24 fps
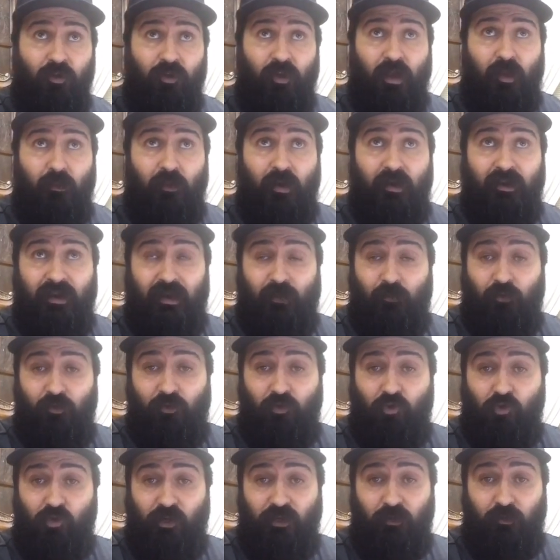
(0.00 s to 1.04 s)
to come on and I'm
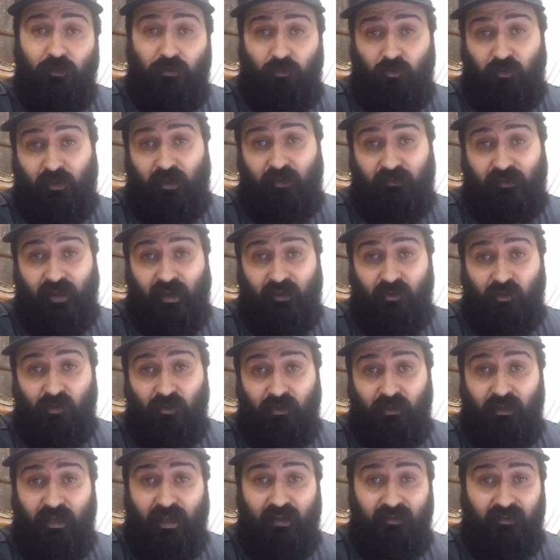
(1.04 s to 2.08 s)
going to trade with you guys
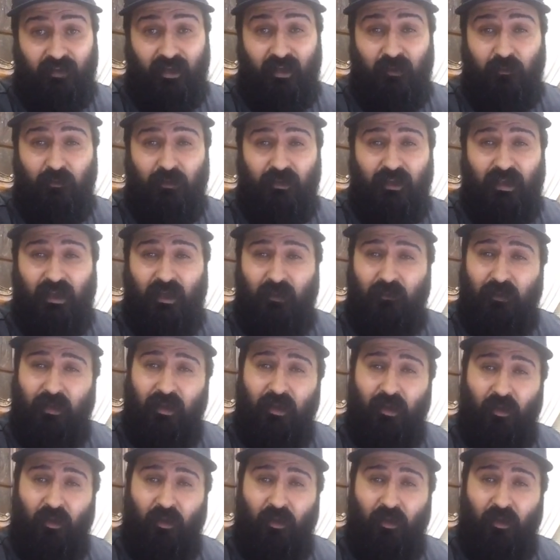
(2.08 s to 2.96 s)
actually at 10 p.m.